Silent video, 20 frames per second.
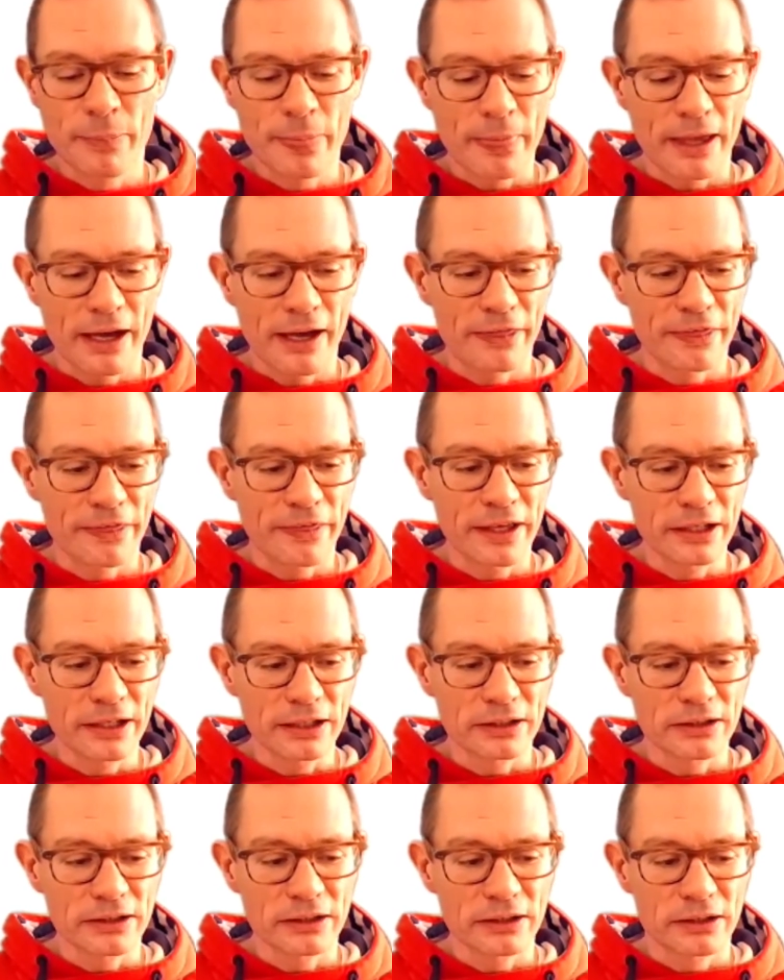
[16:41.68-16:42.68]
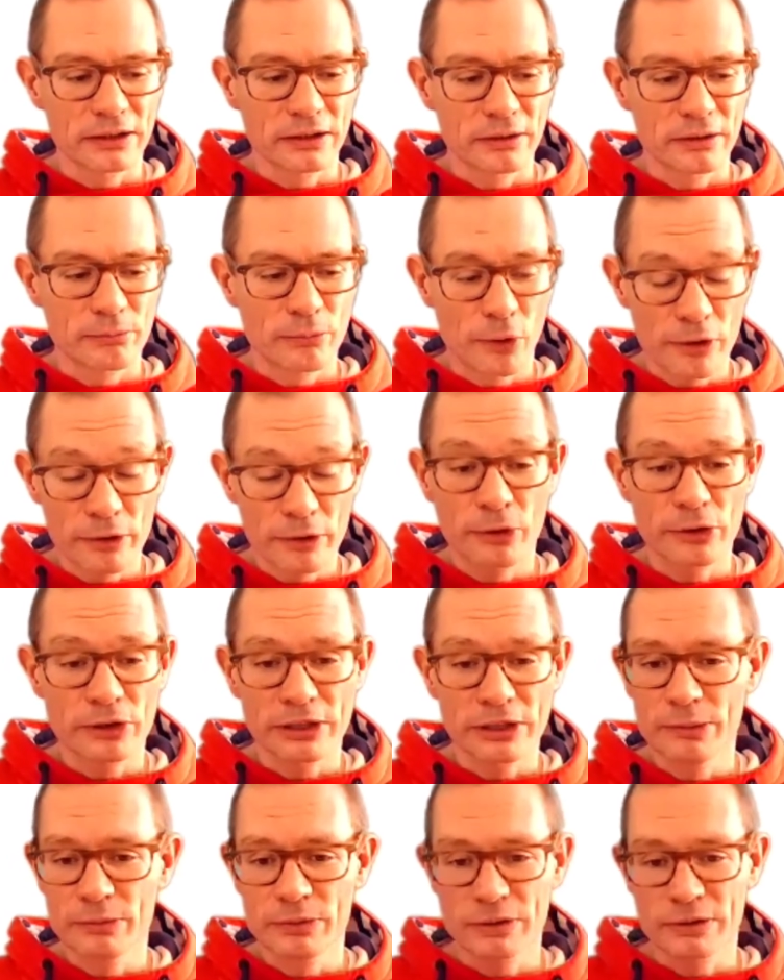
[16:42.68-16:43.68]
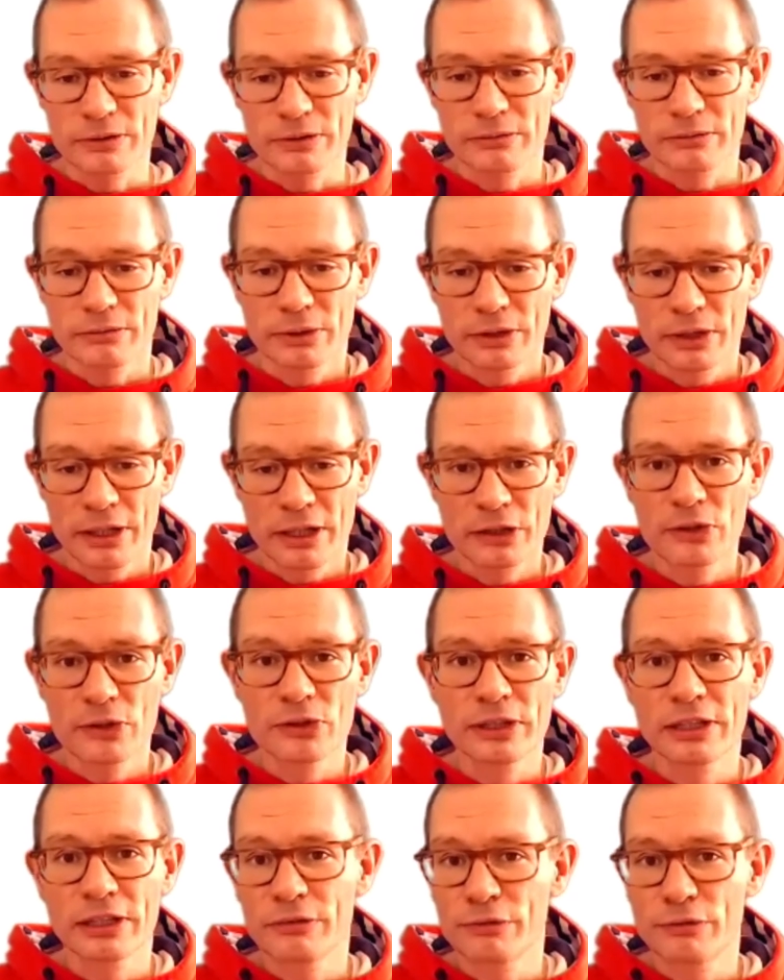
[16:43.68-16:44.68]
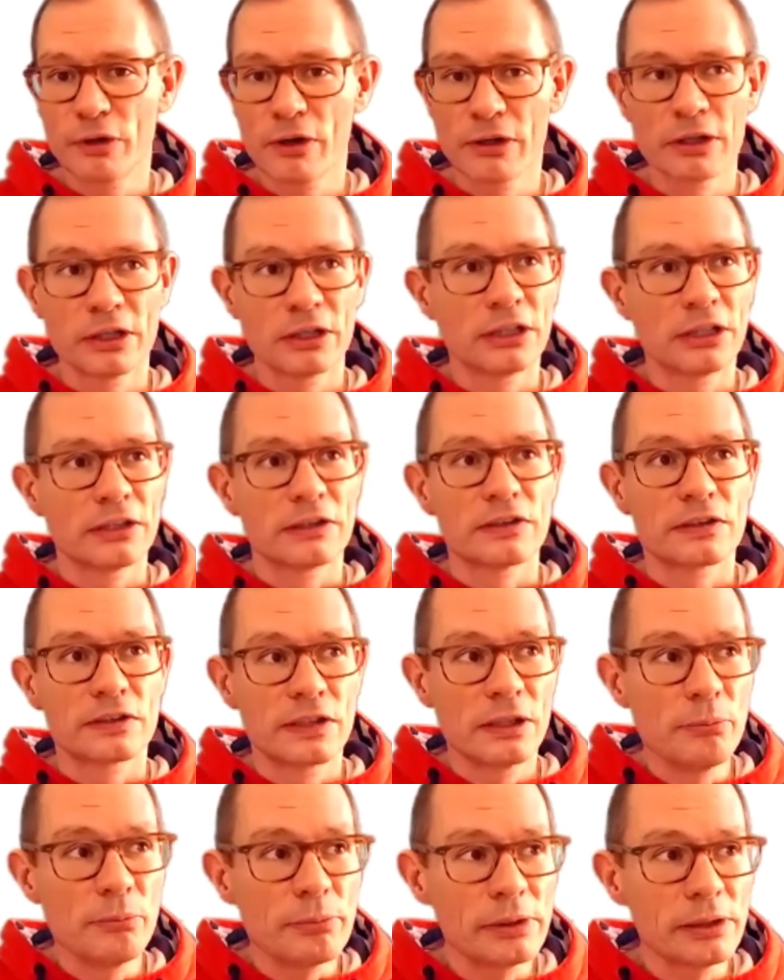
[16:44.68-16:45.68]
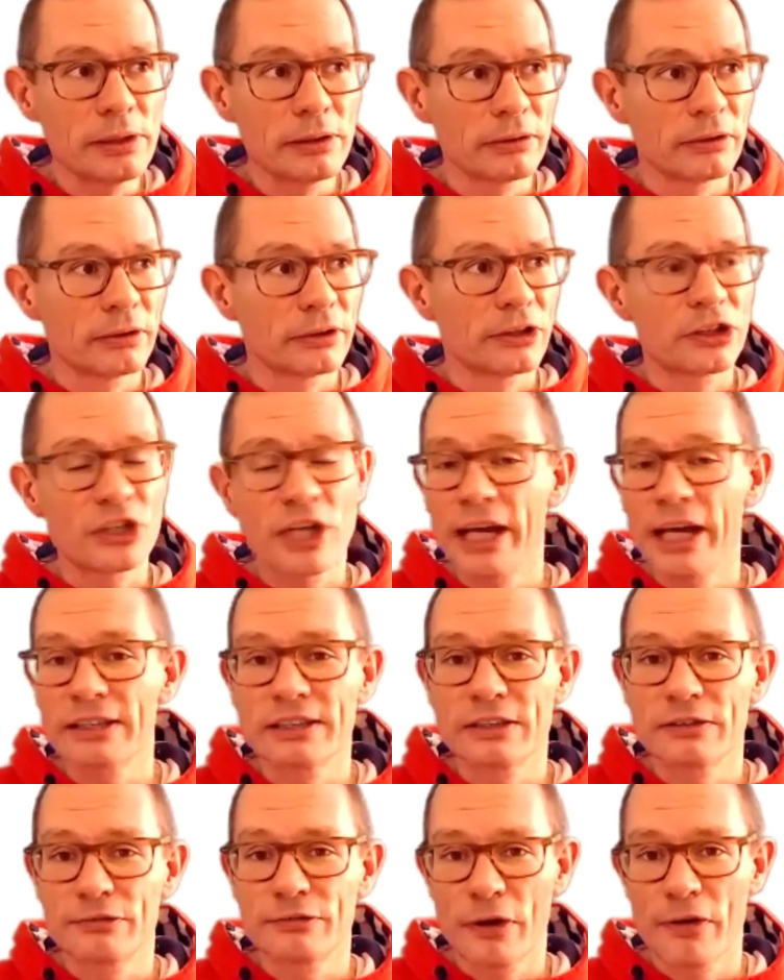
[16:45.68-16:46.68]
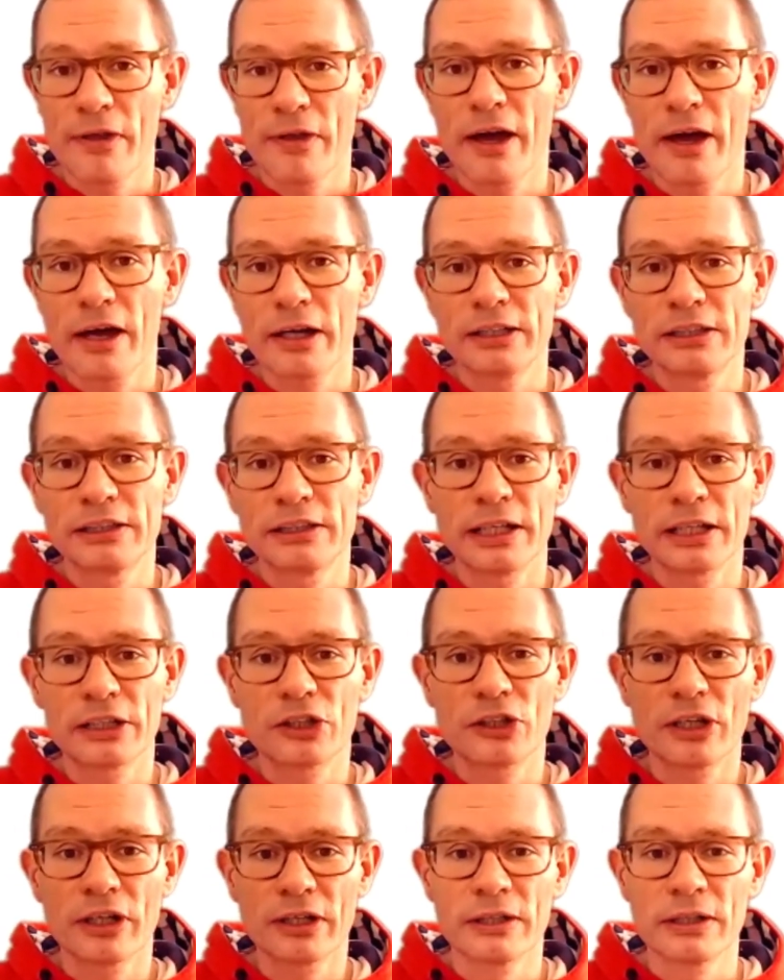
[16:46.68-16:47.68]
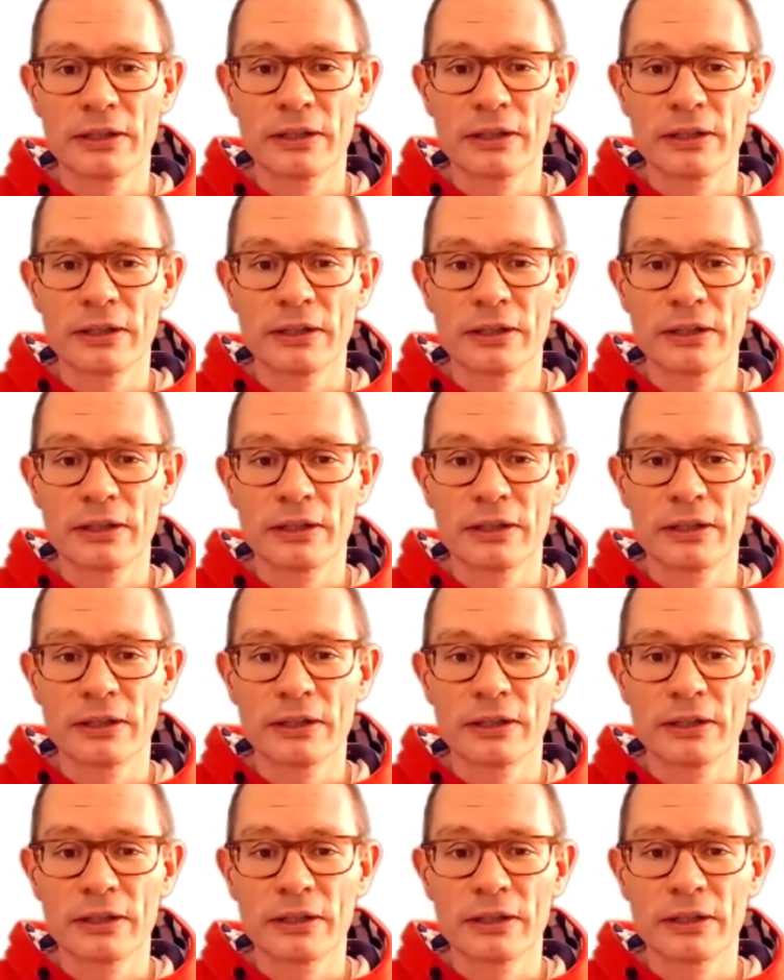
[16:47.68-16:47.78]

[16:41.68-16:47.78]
I think more and more teams are using it for simple checks for their architecture.